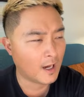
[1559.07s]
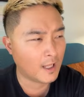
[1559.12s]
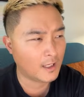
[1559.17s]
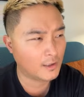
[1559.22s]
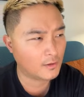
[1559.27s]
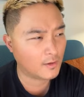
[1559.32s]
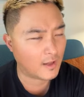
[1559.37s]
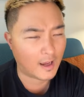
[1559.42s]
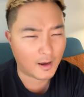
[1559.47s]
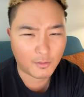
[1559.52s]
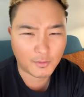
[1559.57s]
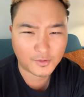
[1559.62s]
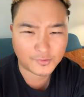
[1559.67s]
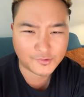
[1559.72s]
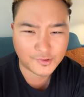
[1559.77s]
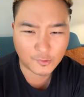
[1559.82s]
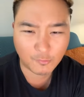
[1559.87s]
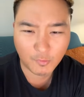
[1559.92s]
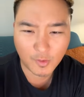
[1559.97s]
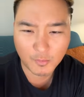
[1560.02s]
Hallelujah. I
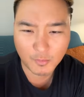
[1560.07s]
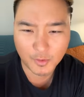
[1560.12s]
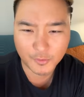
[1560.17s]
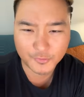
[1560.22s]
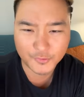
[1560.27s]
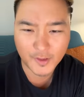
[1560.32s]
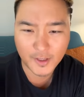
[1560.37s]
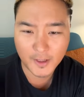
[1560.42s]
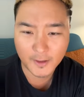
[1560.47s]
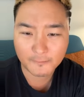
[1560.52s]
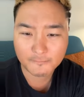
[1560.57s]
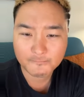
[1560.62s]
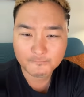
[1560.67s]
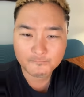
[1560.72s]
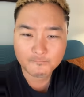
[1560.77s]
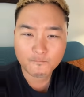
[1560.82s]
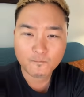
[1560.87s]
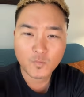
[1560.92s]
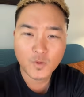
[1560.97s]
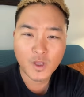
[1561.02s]
want to say one more
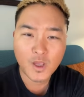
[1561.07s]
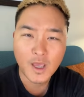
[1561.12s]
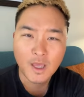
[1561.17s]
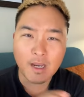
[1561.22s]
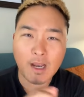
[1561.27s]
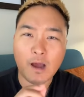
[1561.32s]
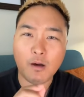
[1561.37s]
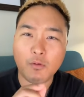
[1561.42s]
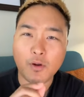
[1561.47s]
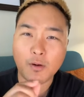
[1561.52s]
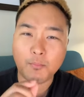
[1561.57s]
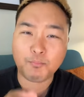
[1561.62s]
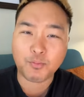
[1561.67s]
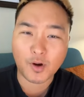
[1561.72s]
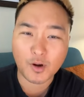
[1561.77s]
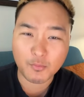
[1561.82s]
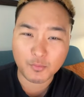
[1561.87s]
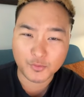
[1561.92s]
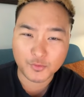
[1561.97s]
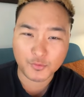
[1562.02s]
thing and I want to
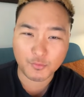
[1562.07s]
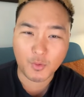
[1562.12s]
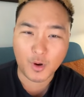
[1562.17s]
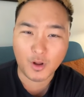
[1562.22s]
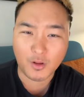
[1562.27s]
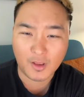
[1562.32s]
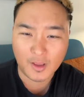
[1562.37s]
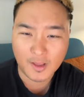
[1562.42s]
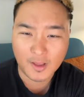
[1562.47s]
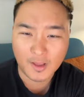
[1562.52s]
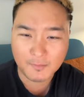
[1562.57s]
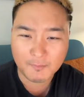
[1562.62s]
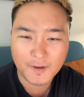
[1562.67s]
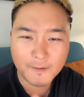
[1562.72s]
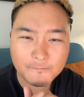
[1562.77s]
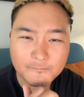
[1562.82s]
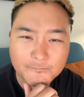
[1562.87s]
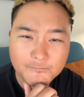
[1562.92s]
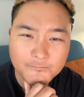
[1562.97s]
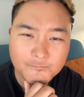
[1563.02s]
pray with you all.
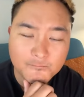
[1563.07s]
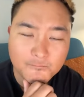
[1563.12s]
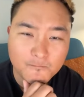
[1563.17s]
Amen.